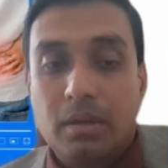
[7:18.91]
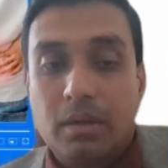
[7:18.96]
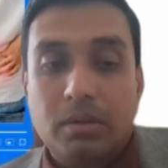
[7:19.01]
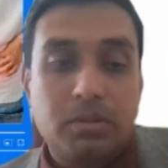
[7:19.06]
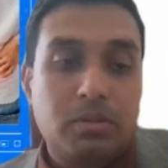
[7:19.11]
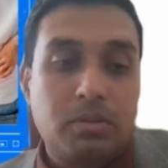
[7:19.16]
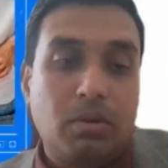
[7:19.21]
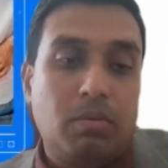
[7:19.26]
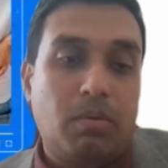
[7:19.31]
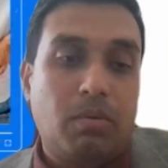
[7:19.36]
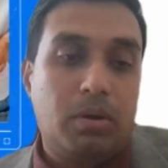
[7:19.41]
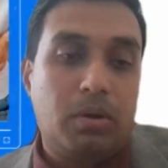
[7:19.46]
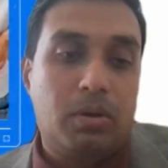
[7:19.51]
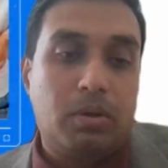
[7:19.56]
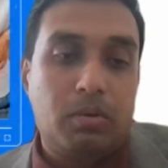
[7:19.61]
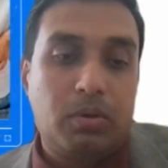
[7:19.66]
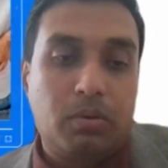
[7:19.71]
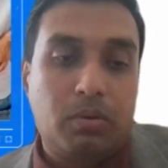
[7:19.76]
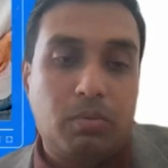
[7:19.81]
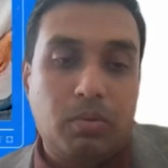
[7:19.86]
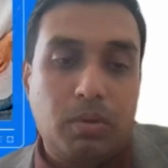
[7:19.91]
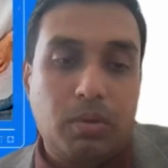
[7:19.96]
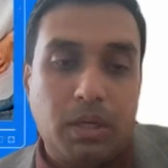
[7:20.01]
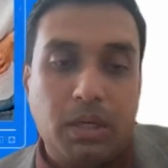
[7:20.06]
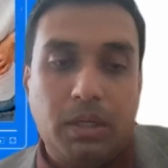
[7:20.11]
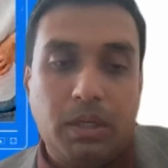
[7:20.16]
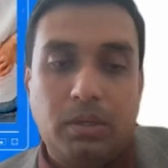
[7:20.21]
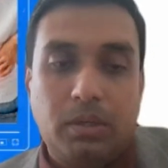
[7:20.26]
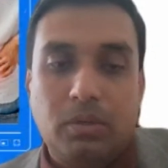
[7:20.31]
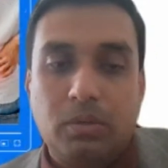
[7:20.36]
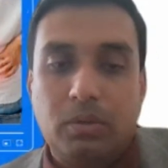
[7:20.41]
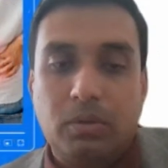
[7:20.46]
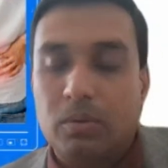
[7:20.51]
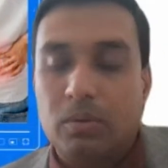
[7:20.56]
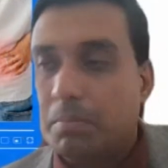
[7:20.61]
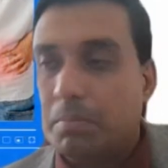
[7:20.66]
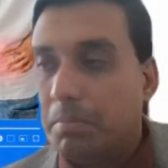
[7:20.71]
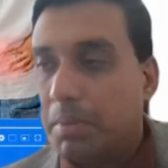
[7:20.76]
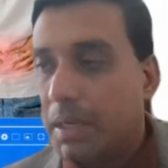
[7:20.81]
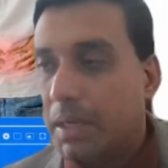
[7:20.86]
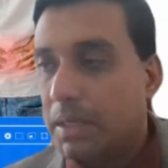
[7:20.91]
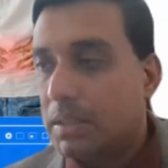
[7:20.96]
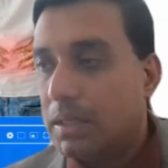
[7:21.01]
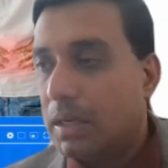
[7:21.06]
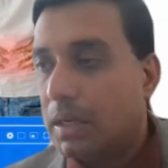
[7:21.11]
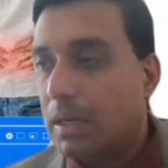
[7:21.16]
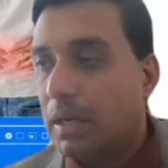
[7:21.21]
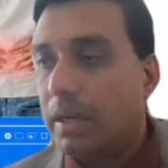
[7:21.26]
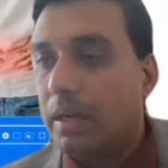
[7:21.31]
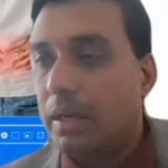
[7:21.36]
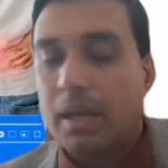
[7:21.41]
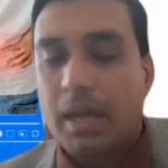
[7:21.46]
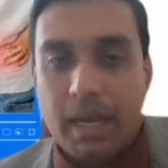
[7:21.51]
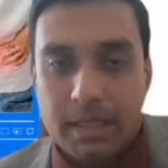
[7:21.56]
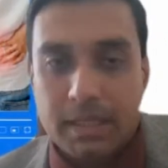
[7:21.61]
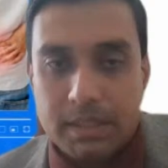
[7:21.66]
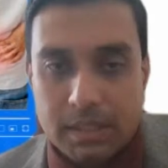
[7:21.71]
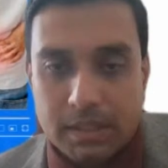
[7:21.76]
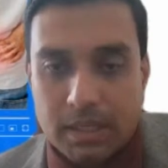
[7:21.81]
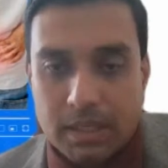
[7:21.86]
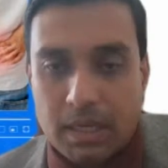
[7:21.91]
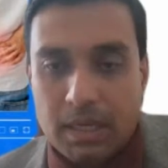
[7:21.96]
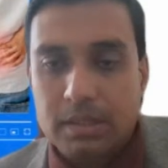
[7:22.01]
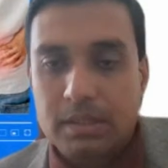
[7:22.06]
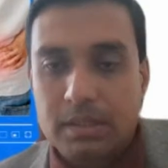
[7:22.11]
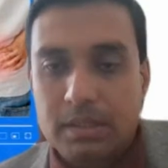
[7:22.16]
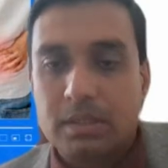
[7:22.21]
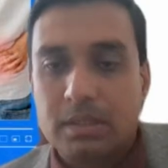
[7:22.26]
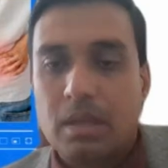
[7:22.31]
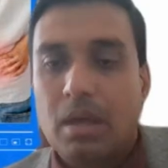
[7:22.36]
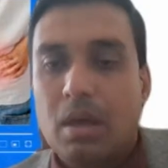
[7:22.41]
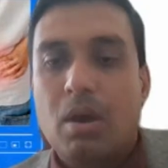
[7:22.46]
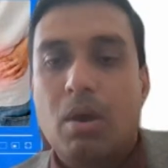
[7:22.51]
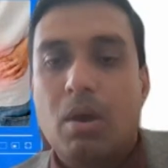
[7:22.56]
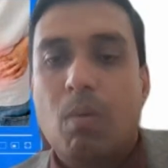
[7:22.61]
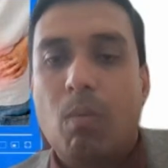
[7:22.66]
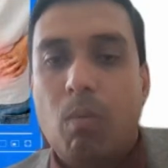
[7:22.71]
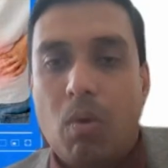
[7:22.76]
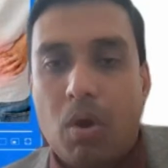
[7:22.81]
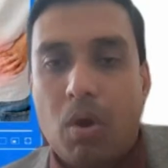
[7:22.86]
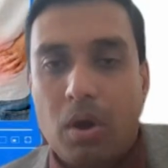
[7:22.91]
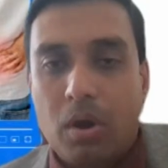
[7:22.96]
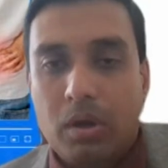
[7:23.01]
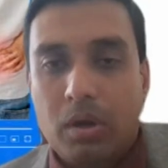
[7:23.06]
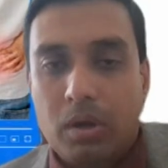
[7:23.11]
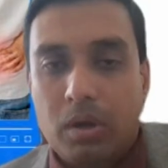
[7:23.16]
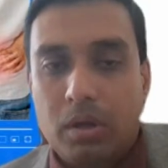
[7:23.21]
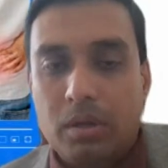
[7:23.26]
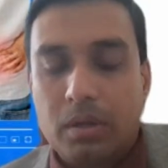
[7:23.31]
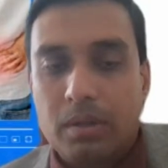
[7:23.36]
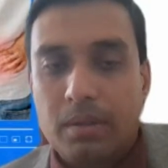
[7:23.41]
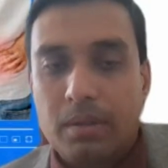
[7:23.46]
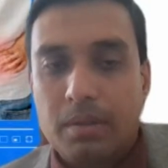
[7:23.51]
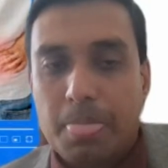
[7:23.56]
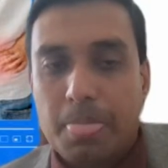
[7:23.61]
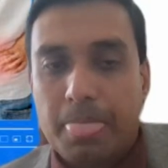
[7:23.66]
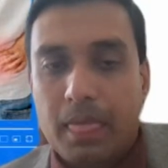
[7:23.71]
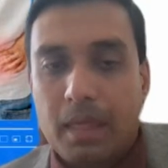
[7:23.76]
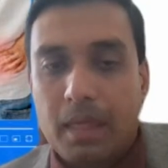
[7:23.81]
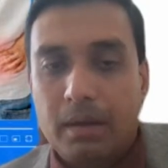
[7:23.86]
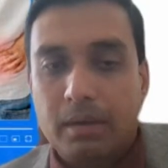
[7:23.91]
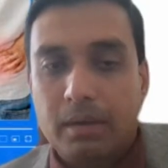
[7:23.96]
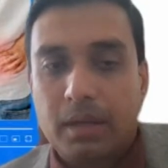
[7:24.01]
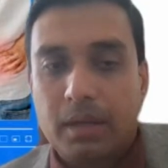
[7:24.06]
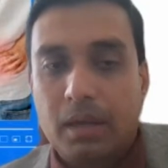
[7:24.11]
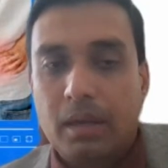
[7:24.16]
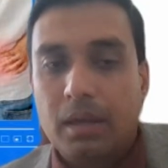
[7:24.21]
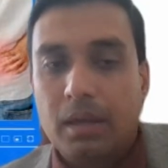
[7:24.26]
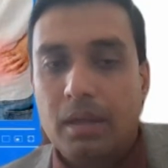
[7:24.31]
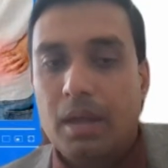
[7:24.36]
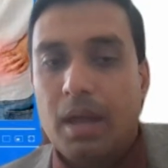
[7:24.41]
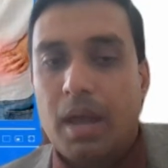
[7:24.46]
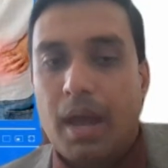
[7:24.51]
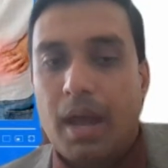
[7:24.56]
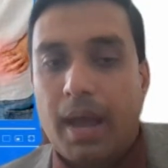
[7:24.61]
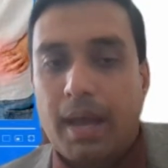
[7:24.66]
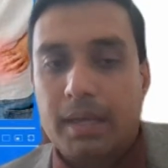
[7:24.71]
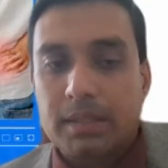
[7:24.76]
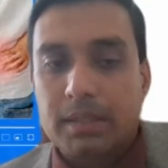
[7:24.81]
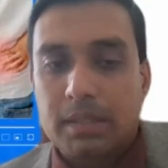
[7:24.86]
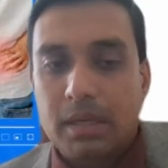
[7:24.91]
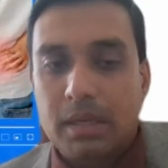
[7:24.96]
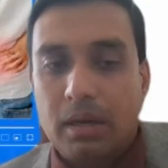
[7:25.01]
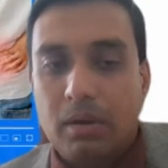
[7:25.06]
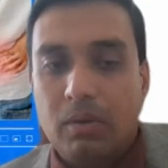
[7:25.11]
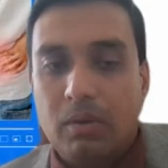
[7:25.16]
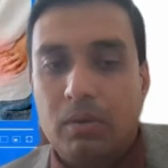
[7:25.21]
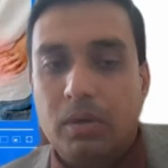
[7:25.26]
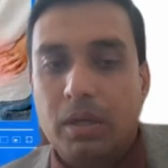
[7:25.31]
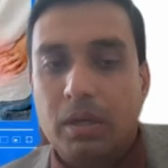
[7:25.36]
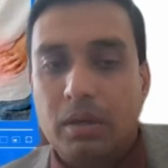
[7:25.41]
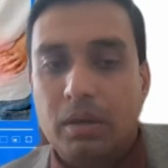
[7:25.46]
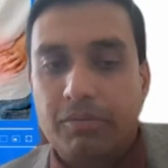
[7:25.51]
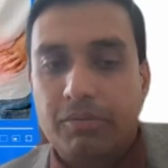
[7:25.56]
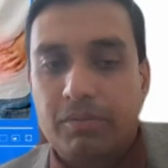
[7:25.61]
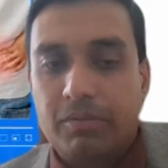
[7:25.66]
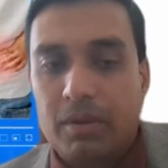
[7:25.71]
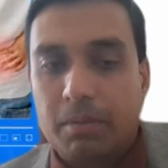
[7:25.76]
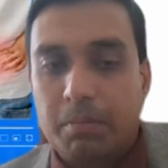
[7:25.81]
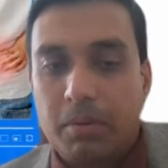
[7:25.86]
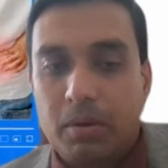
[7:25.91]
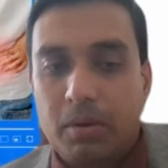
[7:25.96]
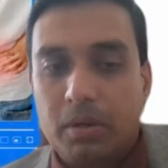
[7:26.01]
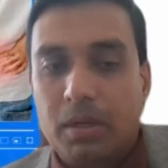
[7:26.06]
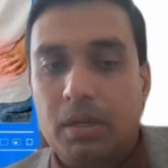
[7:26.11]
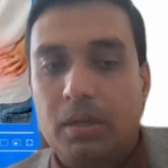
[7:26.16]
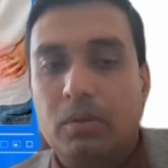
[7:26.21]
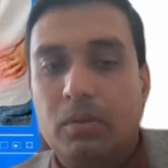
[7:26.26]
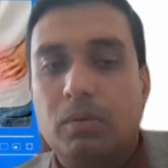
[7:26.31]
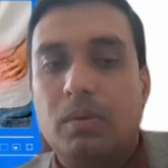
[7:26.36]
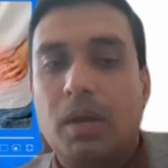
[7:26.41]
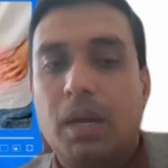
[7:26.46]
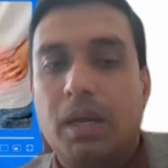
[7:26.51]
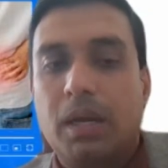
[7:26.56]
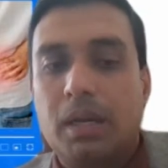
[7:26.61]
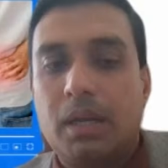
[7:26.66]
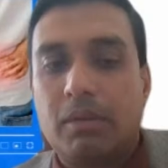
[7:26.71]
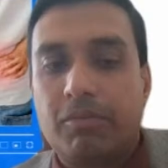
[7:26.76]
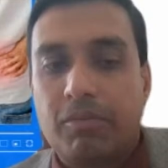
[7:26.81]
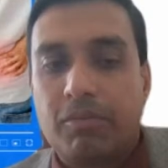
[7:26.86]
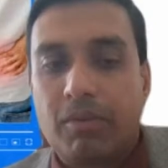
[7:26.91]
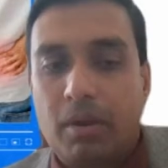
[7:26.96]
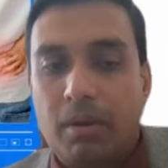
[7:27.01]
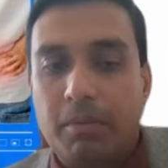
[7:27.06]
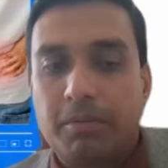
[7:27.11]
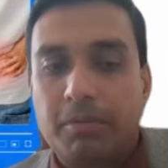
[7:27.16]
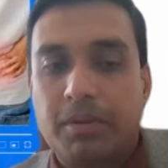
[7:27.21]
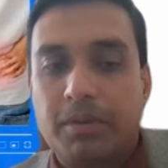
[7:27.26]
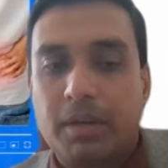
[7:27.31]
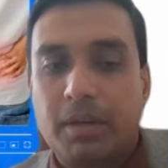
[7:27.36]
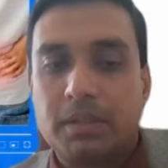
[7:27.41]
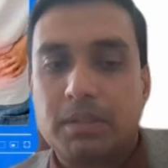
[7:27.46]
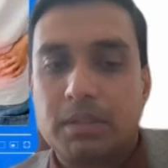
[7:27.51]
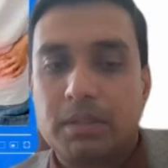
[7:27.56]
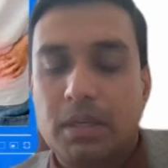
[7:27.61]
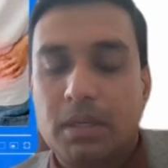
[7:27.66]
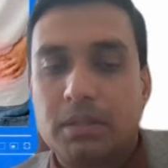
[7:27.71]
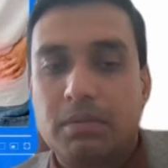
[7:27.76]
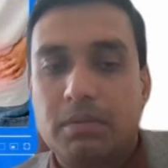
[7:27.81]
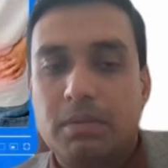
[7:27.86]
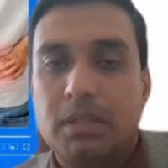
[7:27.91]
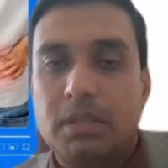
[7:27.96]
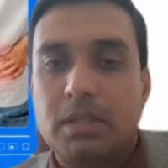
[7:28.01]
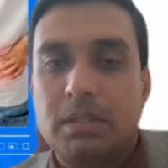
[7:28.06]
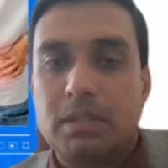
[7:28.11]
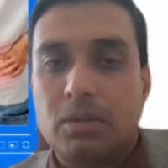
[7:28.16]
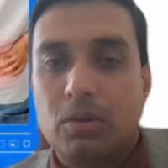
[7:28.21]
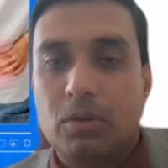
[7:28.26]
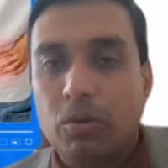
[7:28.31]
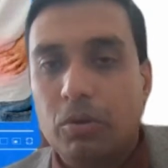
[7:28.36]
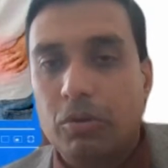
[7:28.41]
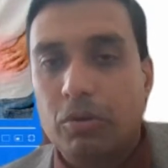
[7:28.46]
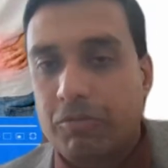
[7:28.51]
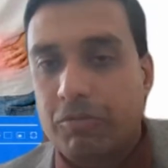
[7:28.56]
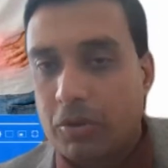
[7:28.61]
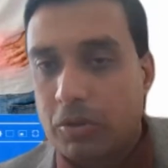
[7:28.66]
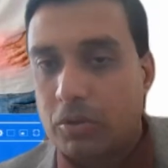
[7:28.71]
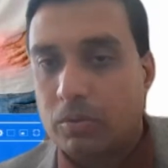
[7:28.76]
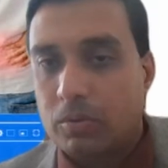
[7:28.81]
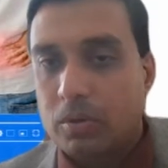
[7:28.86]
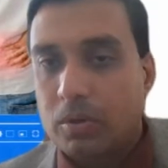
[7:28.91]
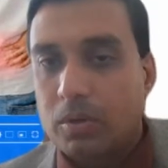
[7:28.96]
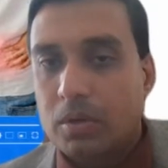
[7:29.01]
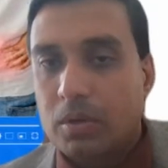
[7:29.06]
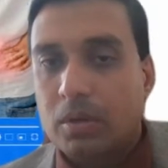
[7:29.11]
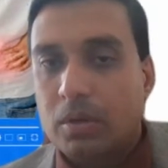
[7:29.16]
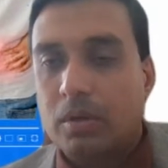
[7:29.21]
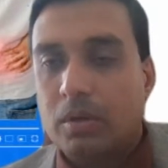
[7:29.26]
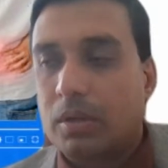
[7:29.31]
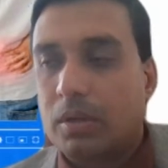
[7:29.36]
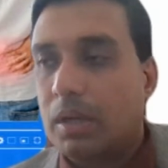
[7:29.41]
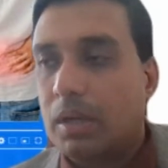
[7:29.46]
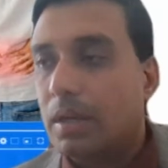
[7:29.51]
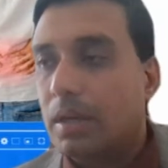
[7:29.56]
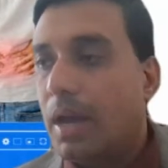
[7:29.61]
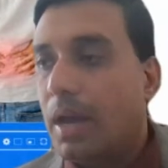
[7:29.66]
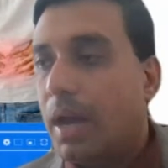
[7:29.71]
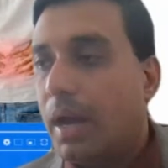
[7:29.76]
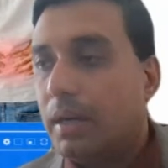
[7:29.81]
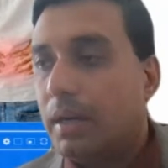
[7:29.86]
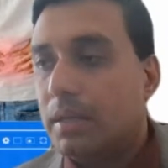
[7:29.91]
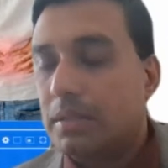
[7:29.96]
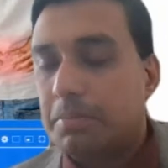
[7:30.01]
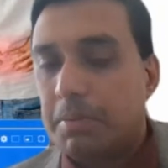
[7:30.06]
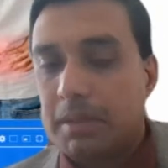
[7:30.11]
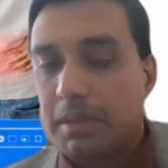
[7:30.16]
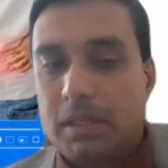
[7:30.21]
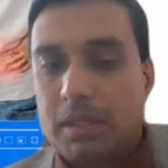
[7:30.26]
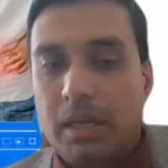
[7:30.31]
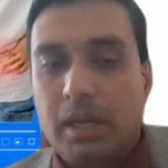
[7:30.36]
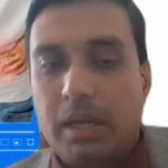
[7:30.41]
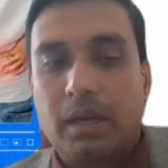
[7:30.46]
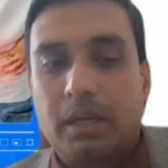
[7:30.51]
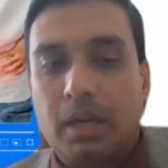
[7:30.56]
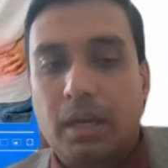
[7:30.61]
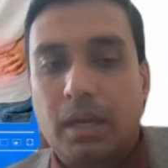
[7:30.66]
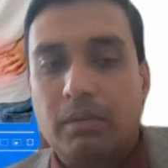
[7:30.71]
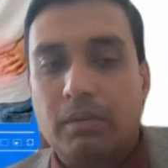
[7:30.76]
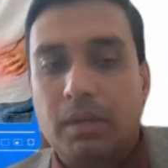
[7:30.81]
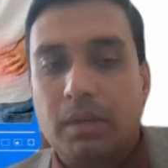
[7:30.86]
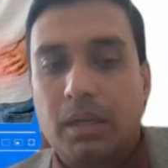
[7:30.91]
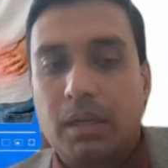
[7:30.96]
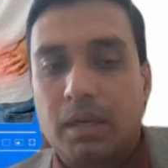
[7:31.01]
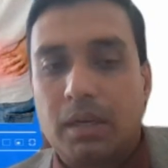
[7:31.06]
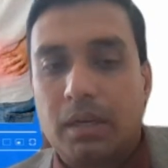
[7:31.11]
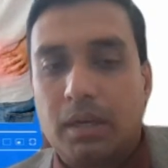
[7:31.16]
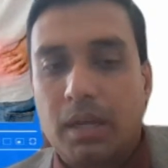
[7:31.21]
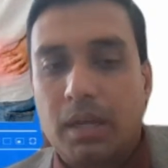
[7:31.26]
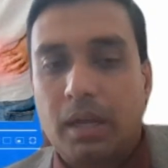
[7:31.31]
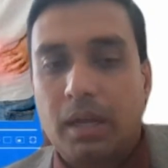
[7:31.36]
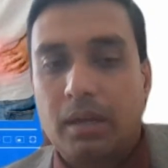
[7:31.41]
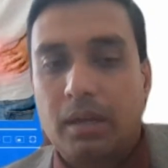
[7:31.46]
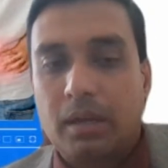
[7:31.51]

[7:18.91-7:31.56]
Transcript: So, what do you need to do? Basically, exercise, walk, okay, axial loading of your body. Do any form of exercise which is good for you, okay, and especially again we can take